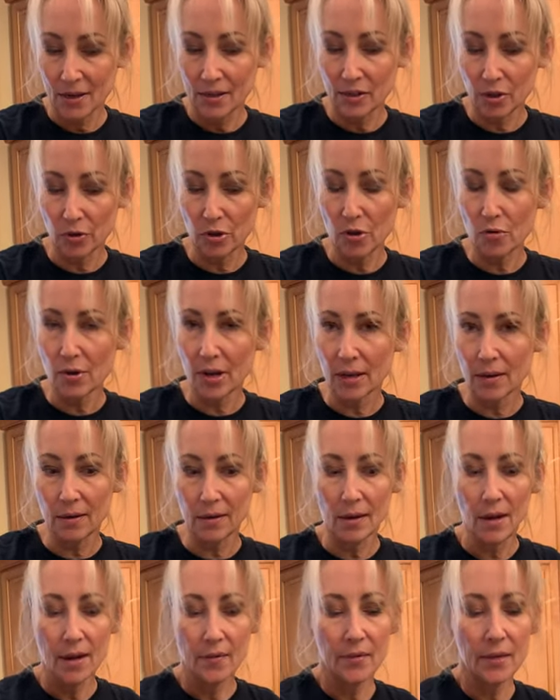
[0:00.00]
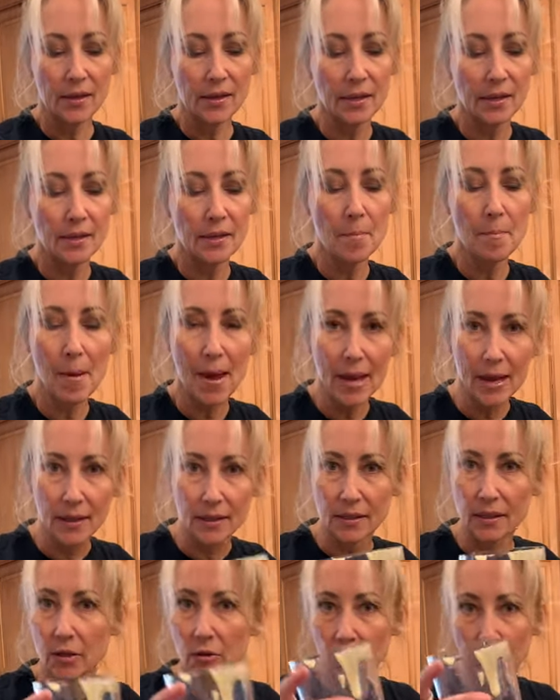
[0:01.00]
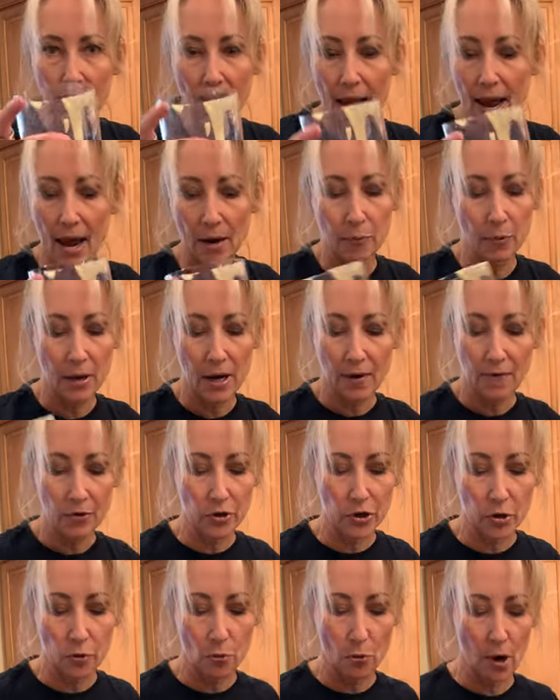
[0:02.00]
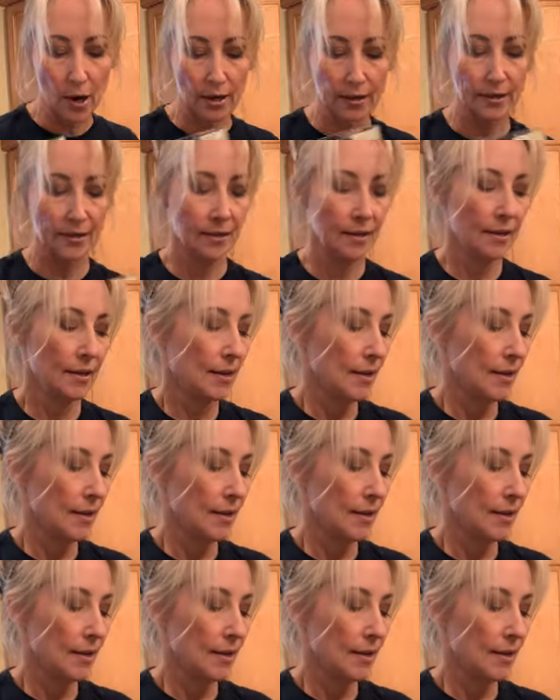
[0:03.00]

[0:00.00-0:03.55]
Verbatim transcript: So you can, this is the base. You can add whatever you want.